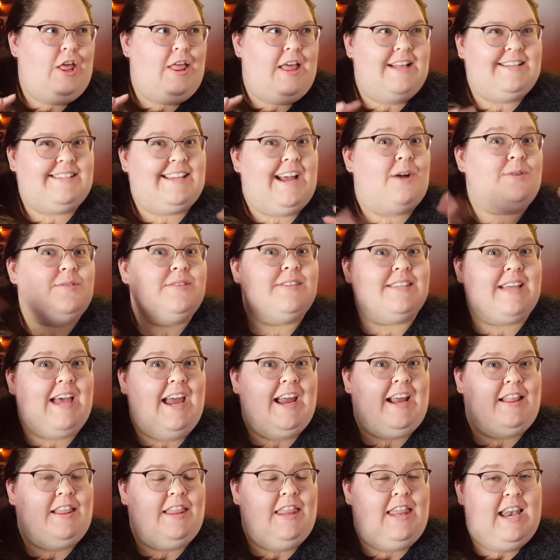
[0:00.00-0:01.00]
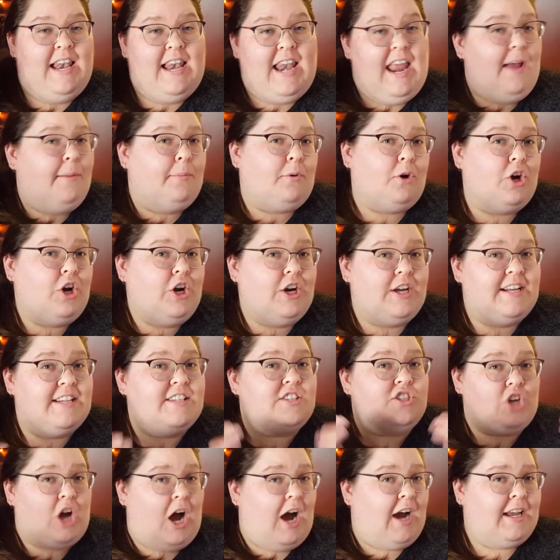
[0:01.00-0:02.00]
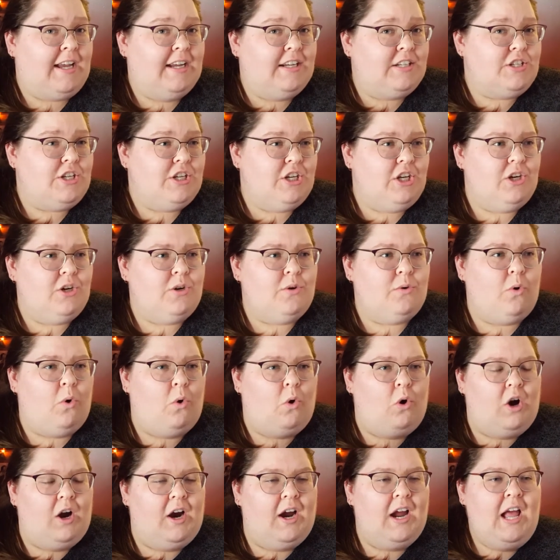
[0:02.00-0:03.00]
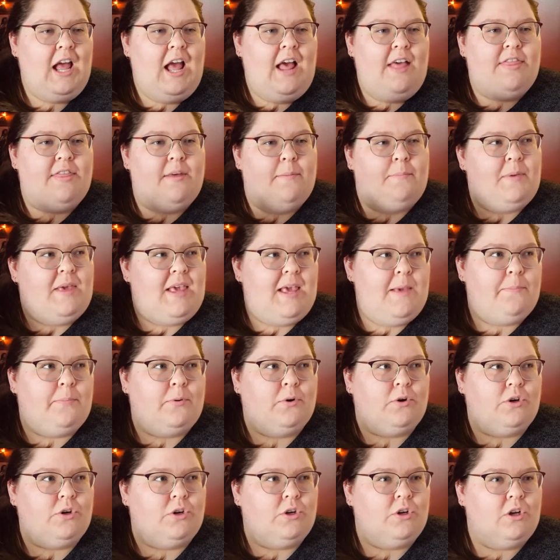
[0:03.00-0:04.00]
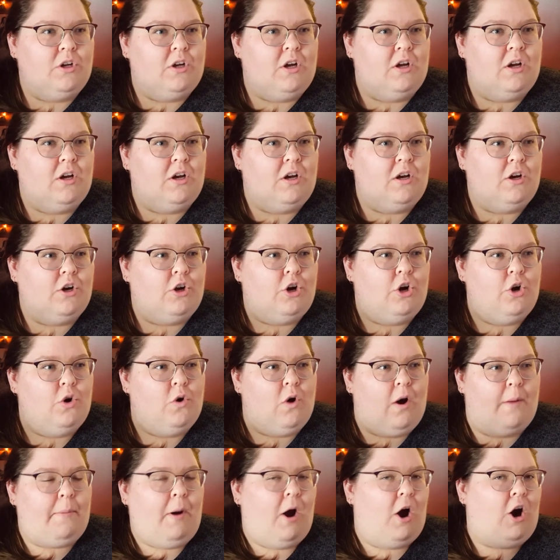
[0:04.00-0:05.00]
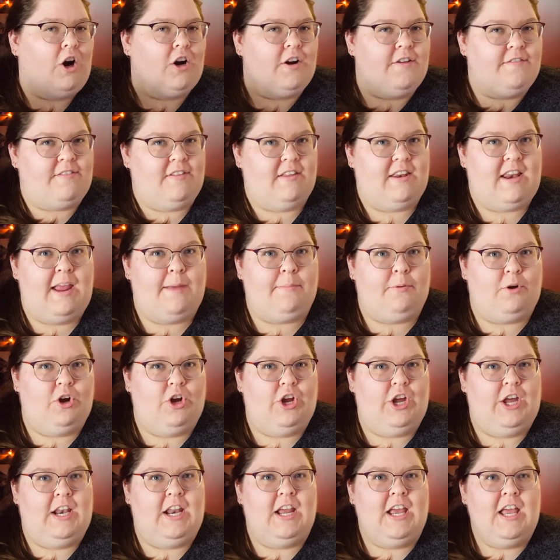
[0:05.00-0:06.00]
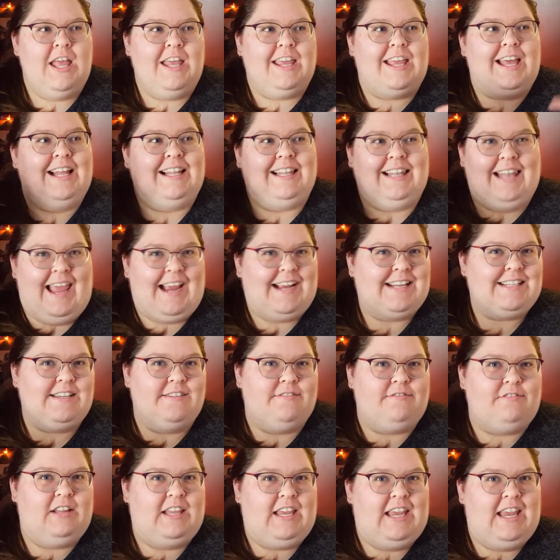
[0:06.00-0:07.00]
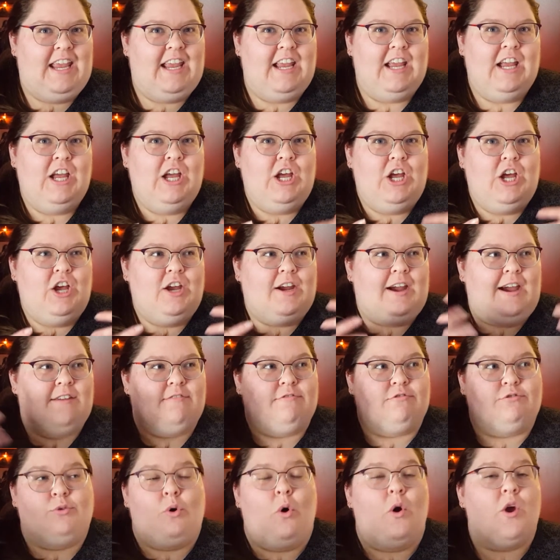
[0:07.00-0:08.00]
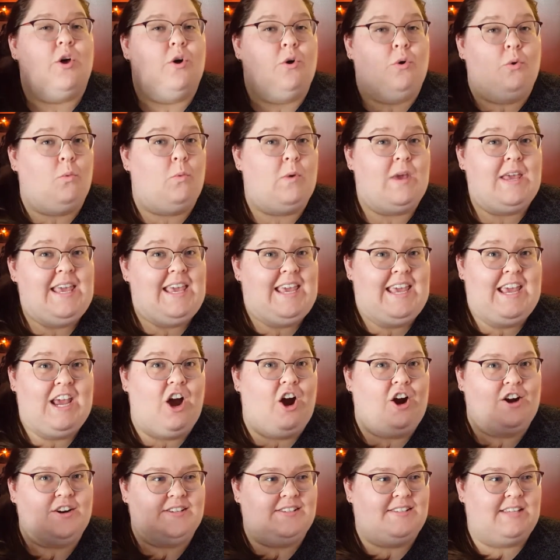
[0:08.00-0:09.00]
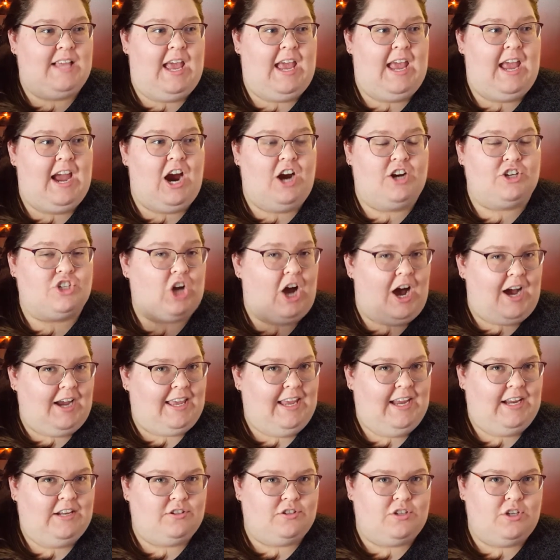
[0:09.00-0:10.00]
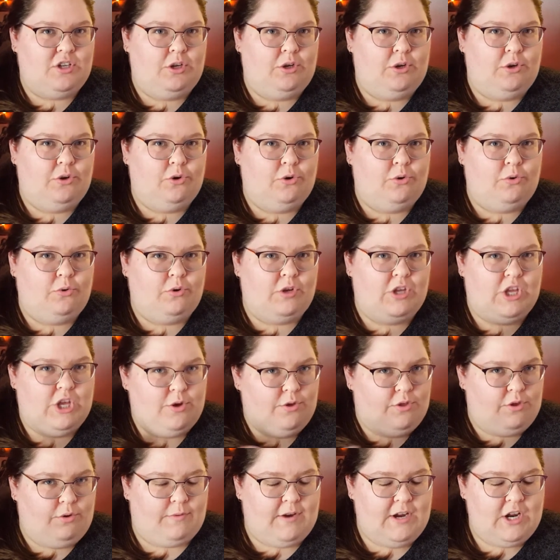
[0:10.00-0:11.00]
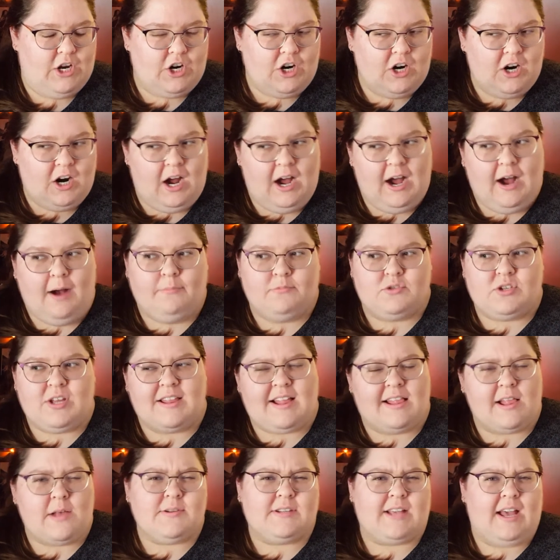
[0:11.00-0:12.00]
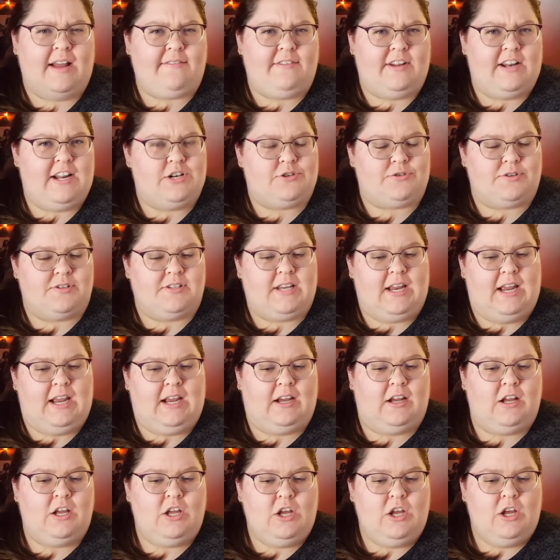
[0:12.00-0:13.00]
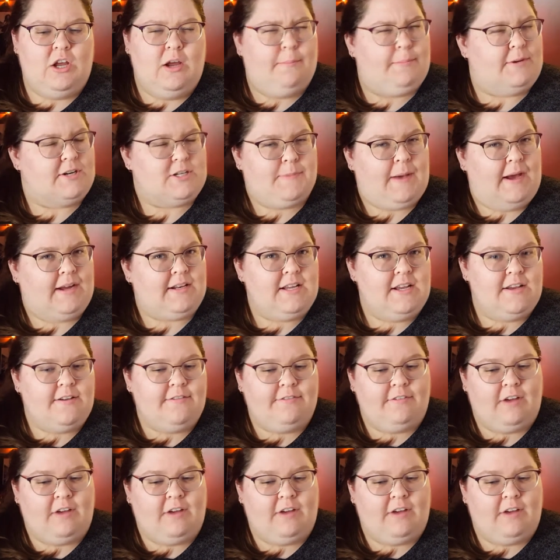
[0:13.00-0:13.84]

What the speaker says: It sounds like the neighborhood is talking to you, or the people who are part of the neighborhood collectively, kind of royal we are talking to you, the reader. So I thought that was kind of an interesting perspective.